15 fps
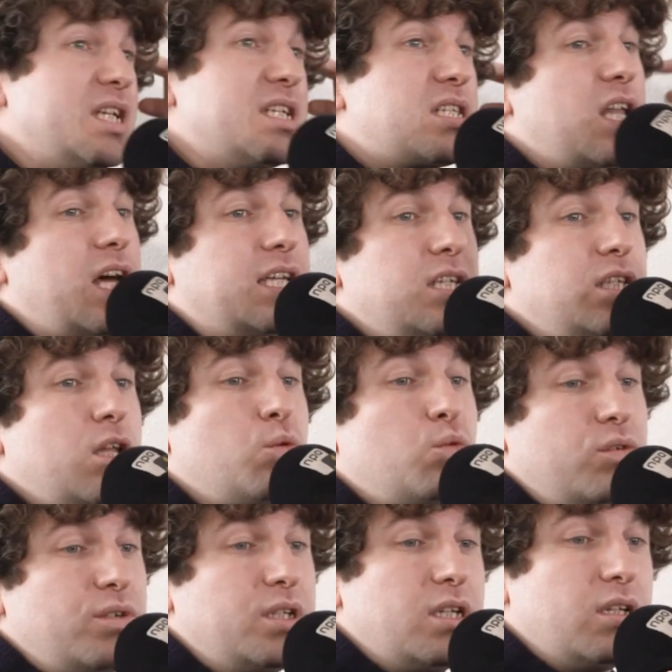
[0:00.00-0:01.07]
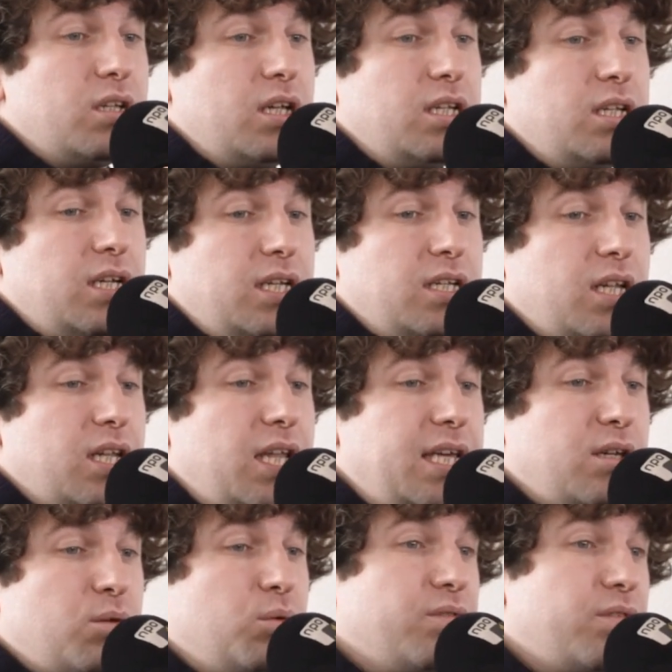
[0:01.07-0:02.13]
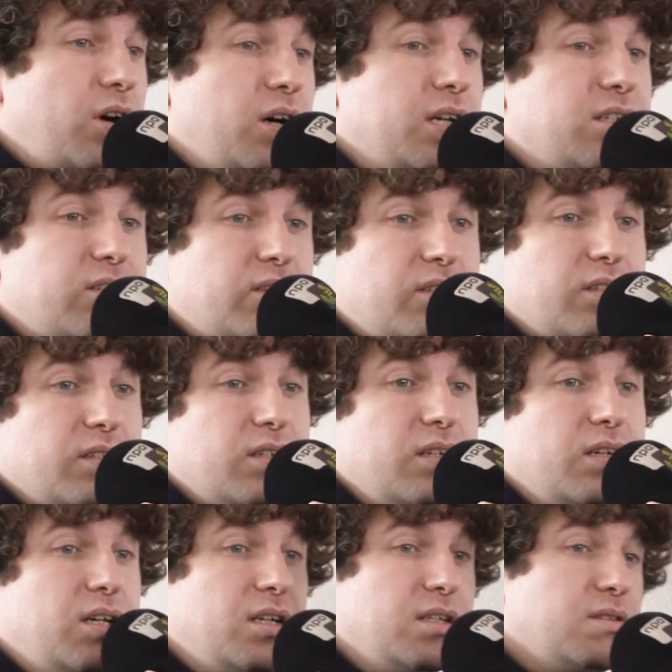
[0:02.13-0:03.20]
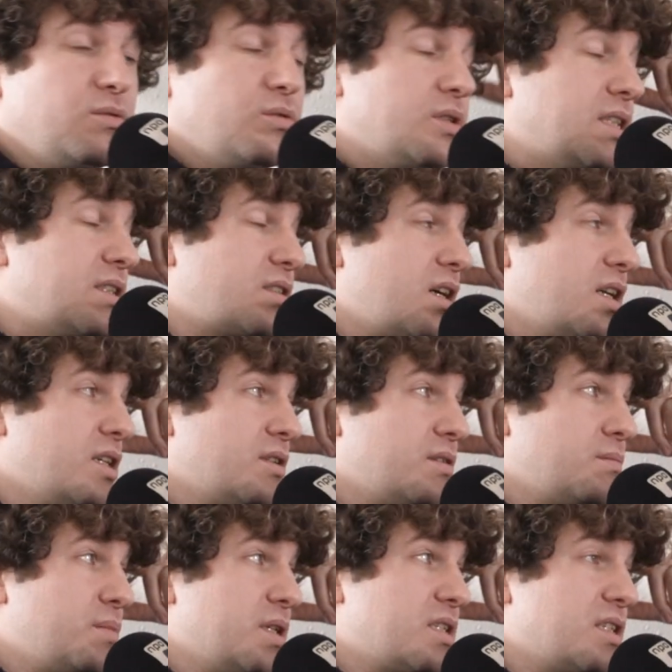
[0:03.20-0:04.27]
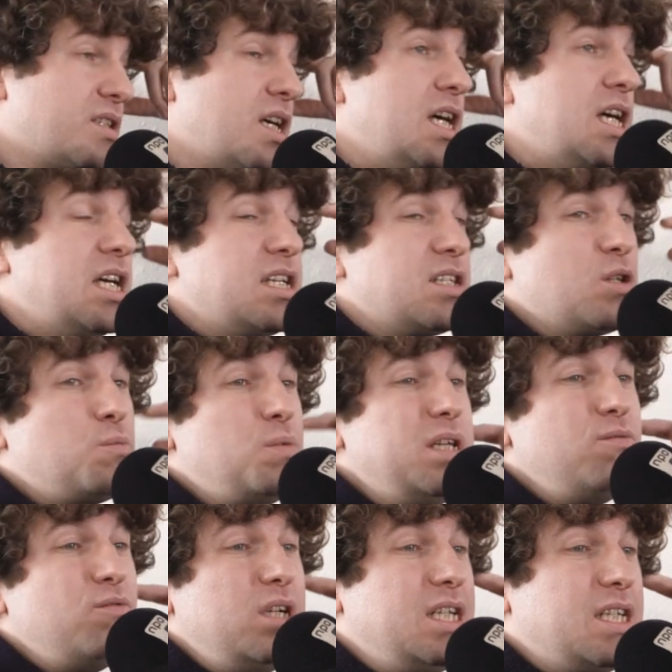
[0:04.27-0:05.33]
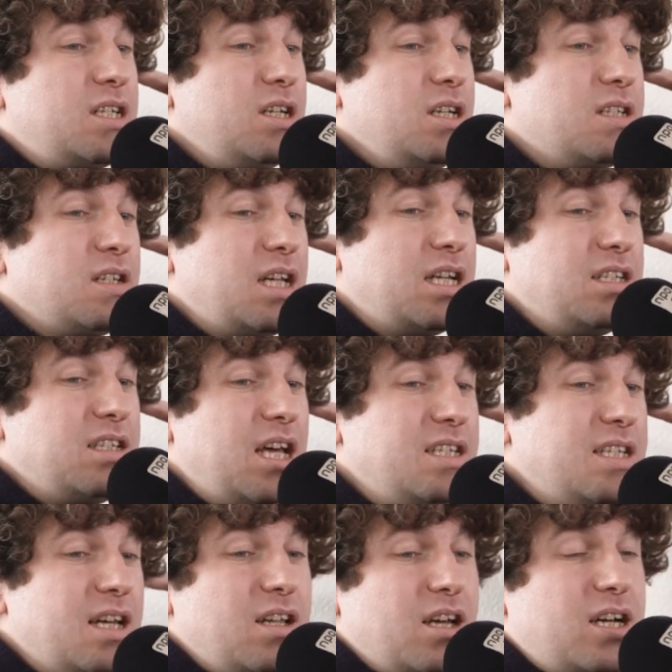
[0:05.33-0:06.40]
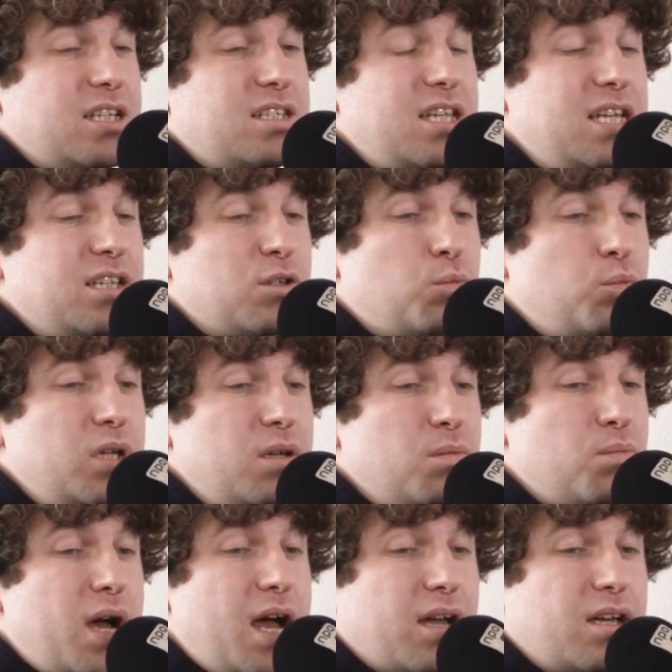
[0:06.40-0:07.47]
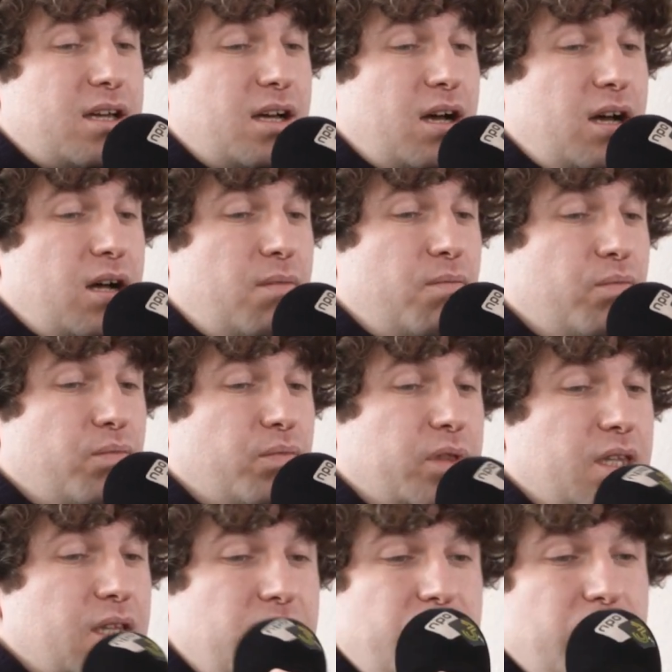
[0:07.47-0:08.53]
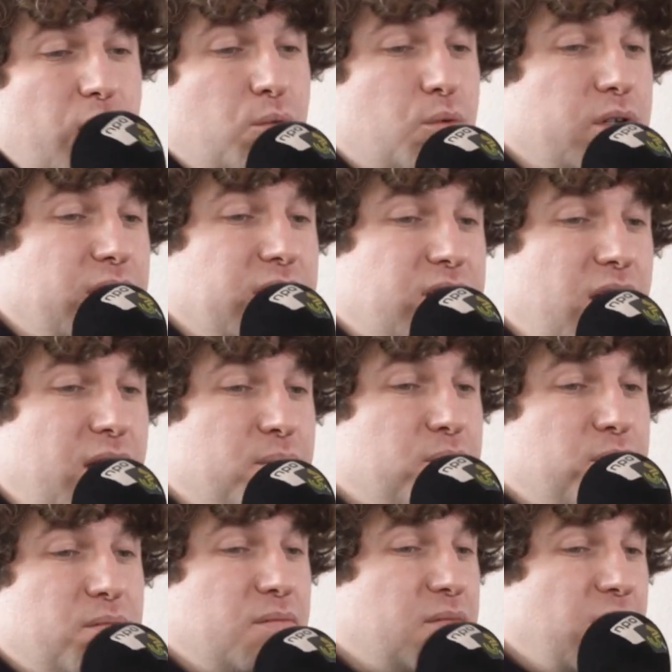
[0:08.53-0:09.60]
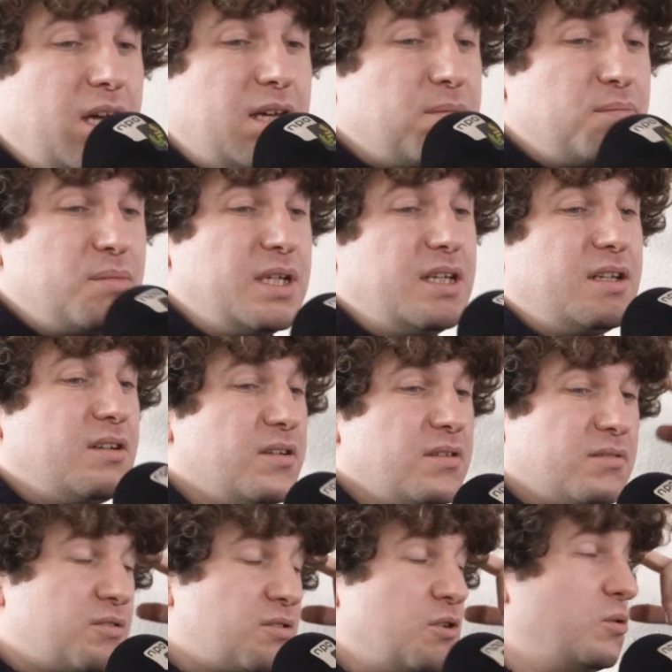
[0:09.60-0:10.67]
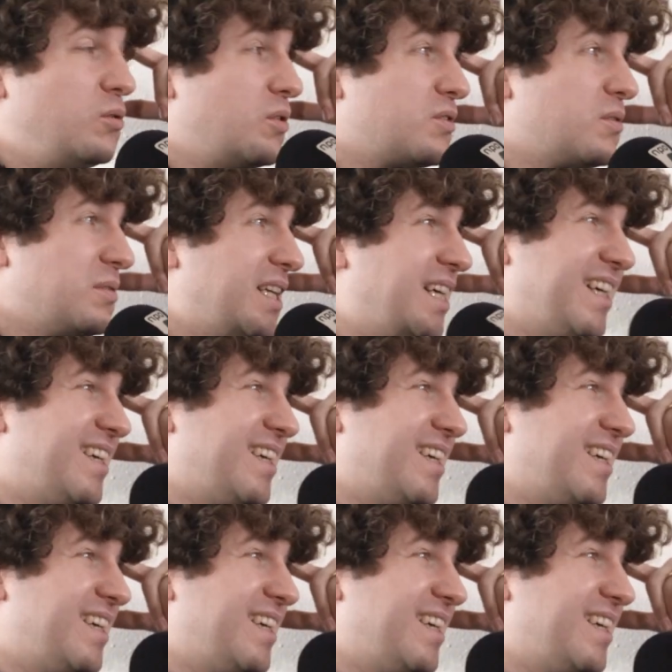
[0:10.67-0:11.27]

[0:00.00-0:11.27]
But it's like, you know, we're in a lake with ice and all this kind of business. So it's been really good, and yeah, like I say, just being back. You know, it's like being at school or something.